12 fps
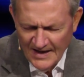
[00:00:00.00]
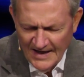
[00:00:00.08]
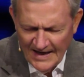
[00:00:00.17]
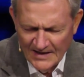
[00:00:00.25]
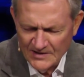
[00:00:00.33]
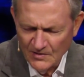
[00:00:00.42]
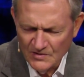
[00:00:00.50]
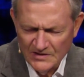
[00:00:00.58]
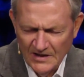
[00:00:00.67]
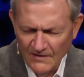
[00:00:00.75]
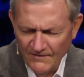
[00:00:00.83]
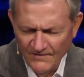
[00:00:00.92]
and so
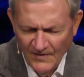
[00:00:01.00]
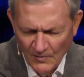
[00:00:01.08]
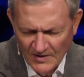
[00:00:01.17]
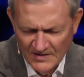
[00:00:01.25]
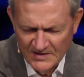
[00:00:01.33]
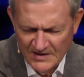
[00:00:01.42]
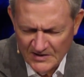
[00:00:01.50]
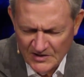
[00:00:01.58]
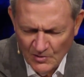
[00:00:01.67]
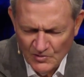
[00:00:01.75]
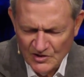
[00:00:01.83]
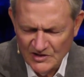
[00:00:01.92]
self-focused and
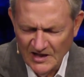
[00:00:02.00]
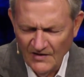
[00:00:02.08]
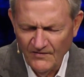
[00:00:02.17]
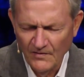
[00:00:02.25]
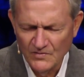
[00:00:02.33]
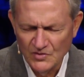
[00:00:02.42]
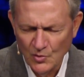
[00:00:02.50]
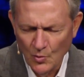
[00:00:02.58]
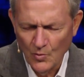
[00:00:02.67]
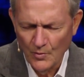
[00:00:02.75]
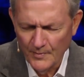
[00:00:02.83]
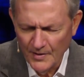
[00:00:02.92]
so
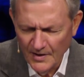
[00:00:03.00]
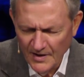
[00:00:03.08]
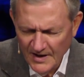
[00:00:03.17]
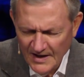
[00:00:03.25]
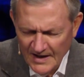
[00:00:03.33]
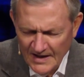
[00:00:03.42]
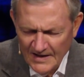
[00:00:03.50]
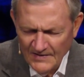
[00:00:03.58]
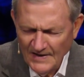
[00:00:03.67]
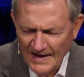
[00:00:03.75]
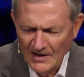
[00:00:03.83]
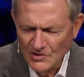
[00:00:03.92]
self-absorbed
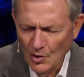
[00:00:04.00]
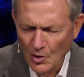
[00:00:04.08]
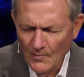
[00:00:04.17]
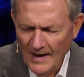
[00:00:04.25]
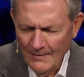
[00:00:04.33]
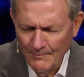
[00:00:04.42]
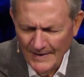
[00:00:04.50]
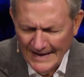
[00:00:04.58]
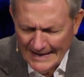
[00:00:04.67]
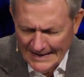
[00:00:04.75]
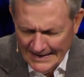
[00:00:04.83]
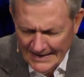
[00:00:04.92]
that it's all about
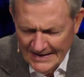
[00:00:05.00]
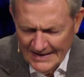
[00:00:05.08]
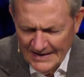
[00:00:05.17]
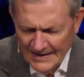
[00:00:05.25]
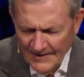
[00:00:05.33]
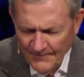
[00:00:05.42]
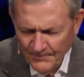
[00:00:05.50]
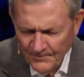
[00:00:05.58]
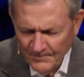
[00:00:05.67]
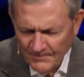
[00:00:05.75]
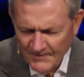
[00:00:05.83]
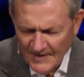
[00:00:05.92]
me
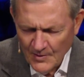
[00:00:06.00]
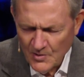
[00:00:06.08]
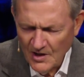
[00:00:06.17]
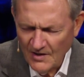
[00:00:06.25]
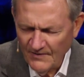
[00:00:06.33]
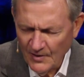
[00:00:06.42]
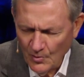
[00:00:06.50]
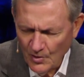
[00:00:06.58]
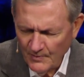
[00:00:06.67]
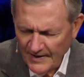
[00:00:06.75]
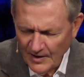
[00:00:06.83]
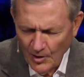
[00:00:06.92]
instead of it, Lord,
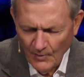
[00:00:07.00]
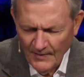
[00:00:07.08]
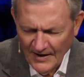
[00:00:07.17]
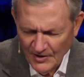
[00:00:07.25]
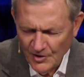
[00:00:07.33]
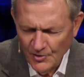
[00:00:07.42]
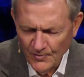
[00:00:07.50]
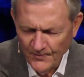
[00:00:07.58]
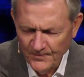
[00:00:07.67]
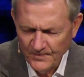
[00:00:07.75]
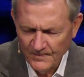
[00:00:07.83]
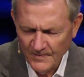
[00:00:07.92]
being all about you.
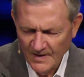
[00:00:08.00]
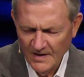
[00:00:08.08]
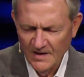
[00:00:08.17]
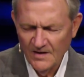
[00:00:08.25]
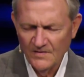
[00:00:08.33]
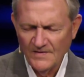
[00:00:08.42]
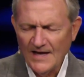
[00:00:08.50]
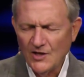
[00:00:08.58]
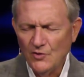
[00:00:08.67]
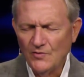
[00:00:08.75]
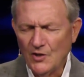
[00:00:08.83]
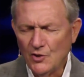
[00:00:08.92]
Thank
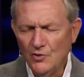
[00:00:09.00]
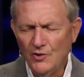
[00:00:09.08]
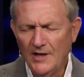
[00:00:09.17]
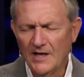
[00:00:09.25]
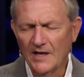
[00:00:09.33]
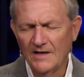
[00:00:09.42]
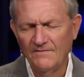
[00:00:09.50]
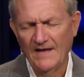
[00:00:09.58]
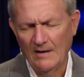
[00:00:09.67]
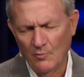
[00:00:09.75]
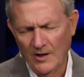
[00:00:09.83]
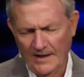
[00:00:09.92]
you that you didn't live
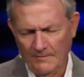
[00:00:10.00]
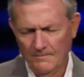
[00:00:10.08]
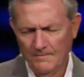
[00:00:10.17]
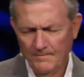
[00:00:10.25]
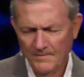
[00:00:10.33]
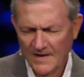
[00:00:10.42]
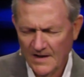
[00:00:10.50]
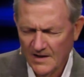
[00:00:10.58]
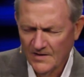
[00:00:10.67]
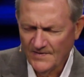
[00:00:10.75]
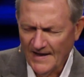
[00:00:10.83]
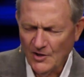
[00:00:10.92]
that way.
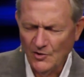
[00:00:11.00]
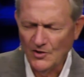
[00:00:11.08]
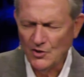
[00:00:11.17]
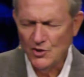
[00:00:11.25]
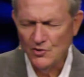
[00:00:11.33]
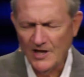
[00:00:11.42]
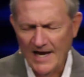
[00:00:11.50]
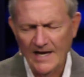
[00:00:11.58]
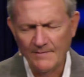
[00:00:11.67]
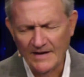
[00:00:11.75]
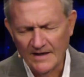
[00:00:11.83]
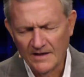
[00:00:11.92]
Thank you that you
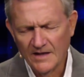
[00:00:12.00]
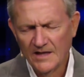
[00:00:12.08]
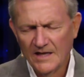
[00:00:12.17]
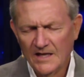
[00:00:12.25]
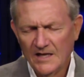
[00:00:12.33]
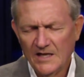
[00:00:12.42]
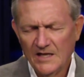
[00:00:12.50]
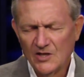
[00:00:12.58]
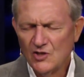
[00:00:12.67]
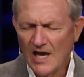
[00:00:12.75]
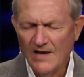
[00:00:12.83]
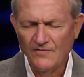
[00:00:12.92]
came and
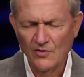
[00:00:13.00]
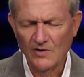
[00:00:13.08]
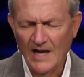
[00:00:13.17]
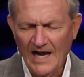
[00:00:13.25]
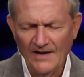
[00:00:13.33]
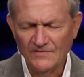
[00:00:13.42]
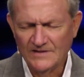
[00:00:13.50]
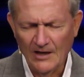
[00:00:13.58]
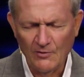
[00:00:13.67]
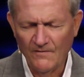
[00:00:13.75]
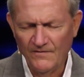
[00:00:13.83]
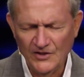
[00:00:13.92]
gave your life
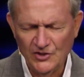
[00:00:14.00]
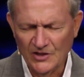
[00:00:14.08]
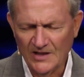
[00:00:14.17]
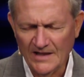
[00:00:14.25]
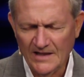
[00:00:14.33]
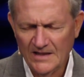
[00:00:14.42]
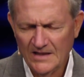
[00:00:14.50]
sacrificially.